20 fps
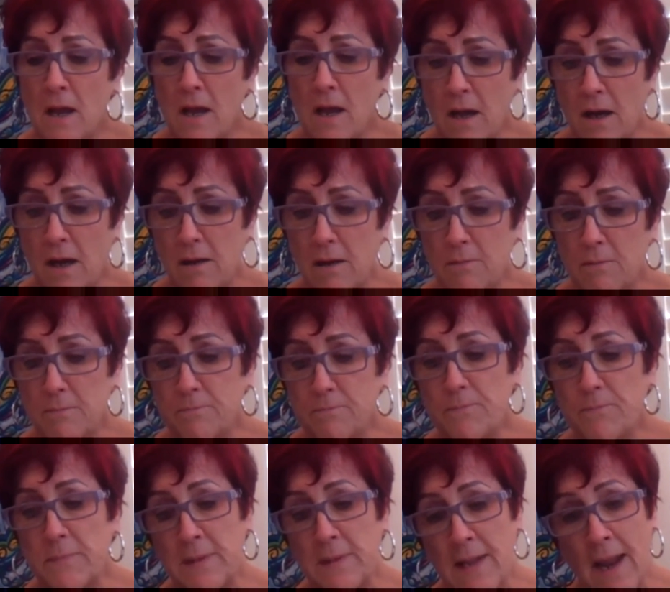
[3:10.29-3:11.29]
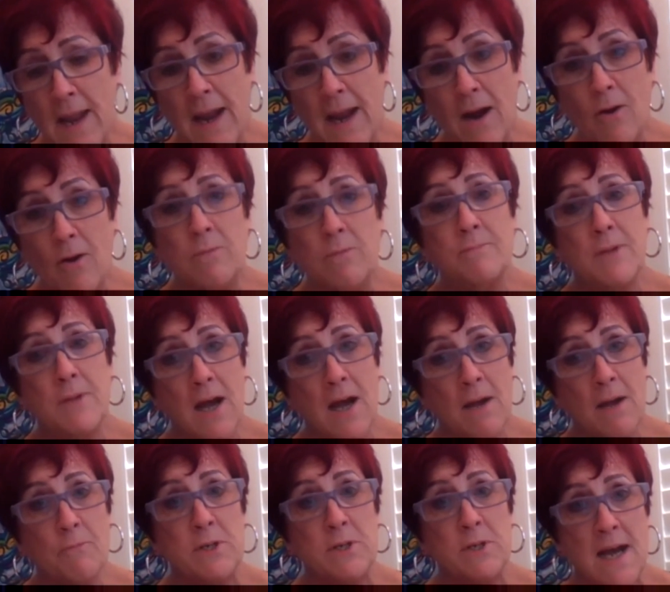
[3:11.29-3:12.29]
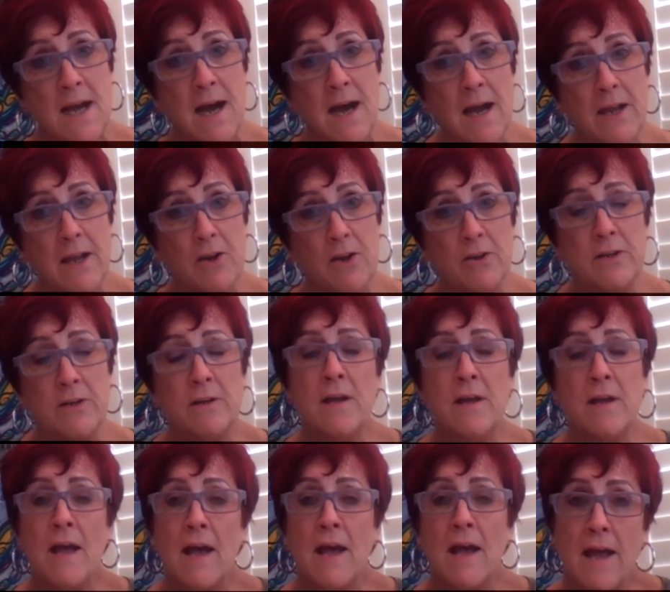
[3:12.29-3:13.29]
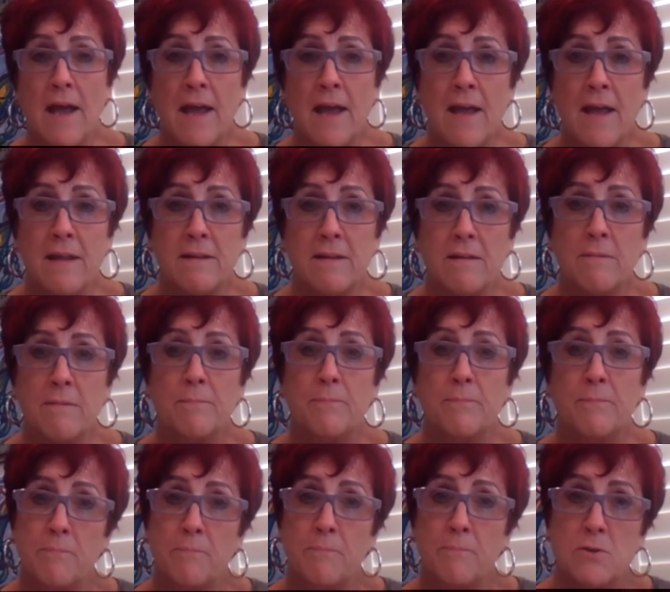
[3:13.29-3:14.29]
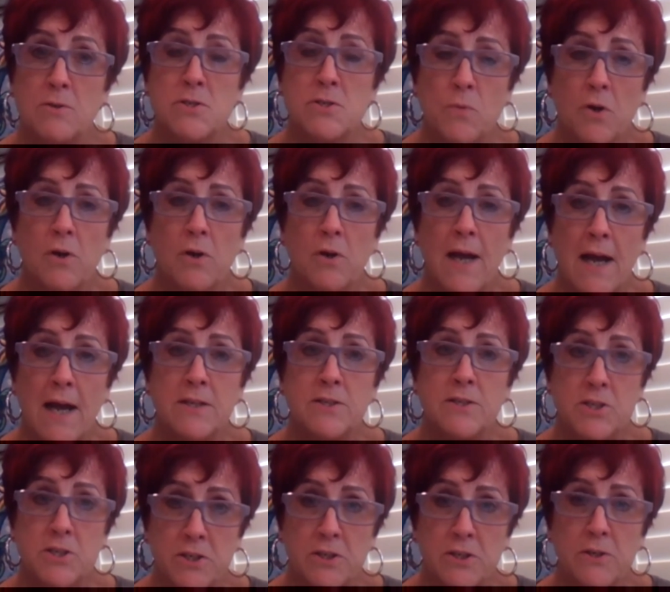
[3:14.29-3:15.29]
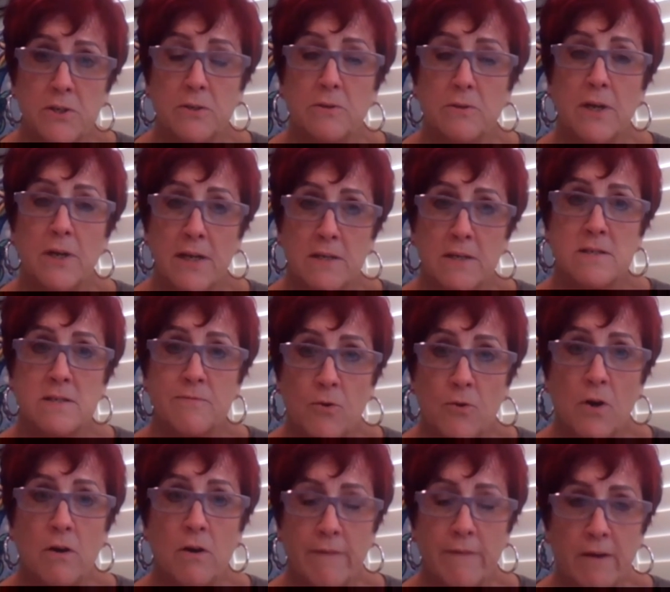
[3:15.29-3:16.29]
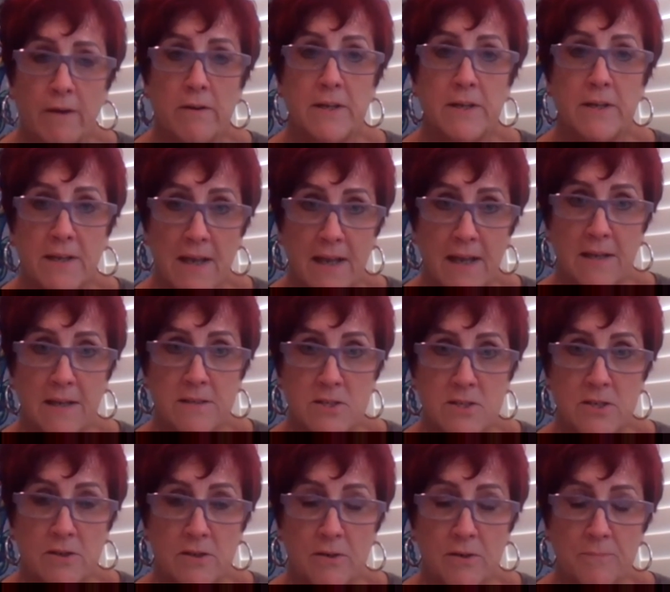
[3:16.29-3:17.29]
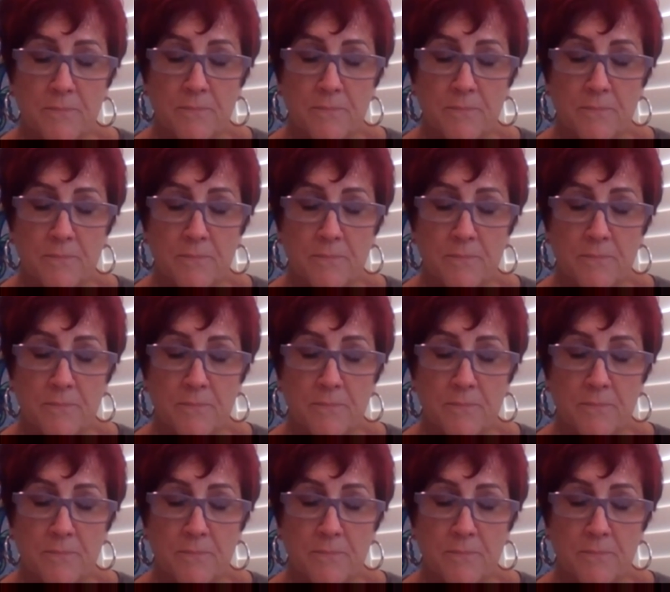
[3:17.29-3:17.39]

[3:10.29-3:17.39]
Now I'm retired, and the most work I do is for ovarian cancer.